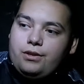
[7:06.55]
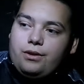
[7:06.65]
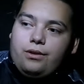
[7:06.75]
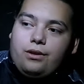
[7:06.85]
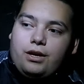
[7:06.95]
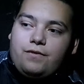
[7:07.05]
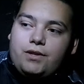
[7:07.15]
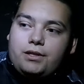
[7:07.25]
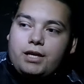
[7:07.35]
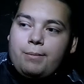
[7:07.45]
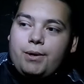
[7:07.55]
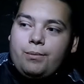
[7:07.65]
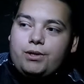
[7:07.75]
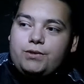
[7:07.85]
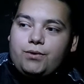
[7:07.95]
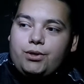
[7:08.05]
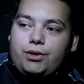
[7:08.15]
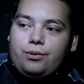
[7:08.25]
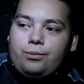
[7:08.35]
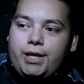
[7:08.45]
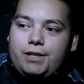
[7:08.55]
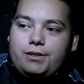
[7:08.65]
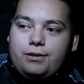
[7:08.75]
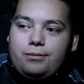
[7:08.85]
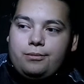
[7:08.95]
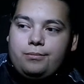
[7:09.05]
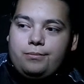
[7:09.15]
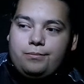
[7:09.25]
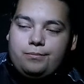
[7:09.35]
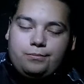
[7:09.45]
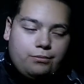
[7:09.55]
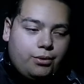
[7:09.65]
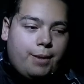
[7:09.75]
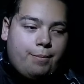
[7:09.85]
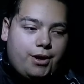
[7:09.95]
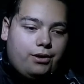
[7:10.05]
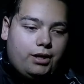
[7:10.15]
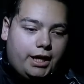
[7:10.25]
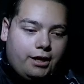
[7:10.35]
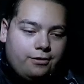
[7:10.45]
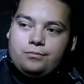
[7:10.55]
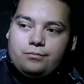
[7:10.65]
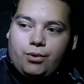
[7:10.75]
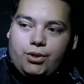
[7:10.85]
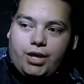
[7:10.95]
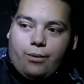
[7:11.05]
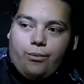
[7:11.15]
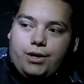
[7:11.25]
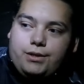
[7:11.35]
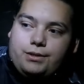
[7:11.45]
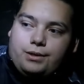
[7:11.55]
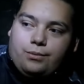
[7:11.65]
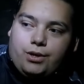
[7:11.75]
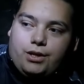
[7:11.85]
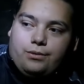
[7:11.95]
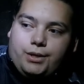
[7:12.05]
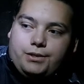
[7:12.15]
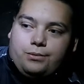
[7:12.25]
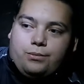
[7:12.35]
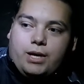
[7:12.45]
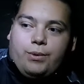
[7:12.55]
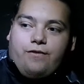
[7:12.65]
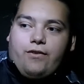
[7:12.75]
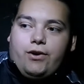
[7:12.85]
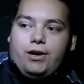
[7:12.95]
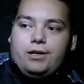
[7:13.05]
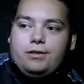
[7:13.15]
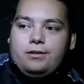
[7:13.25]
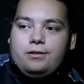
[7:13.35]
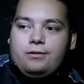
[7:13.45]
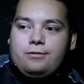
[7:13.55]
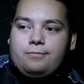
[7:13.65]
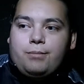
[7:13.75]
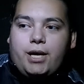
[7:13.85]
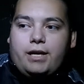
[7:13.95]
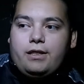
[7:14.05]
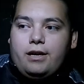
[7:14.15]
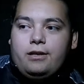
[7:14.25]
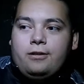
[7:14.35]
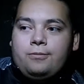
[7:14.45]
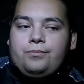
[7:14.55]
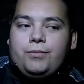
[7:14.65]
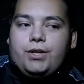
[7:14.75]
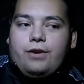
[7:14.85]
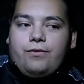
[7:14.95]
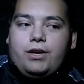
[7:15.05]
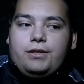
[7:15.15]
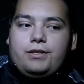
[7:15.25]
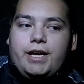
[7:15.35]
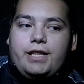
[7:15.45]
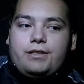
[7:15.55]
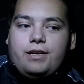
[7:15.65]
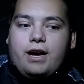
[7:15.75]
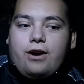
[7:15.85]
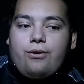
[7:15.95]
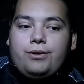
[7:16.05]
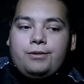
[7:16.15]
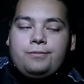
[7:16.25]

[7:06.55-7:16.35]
A lot of the time it was for a good reason, primarily. But that was one of the reasons why we fought back then. Now I've got to say this now.